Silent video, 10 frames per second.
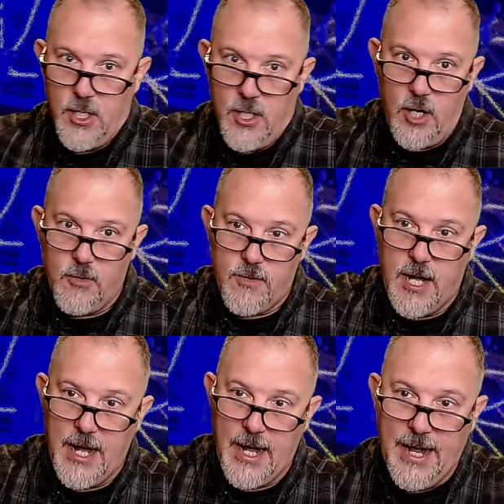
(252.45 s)
All
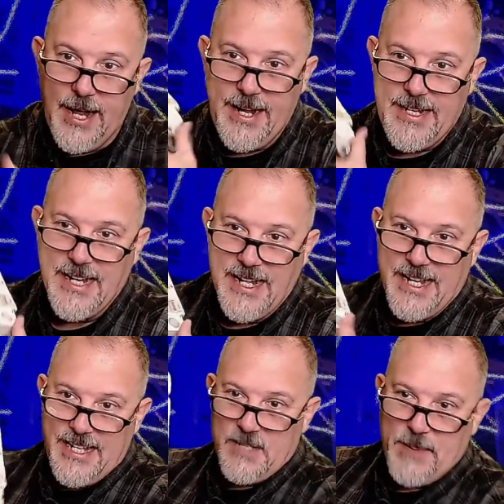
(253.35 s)
right,
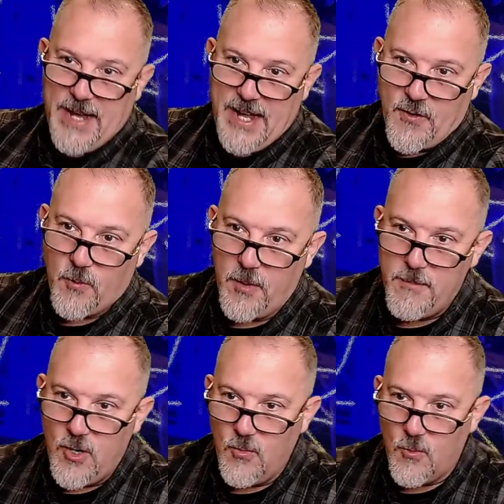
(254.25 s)
he's back for remote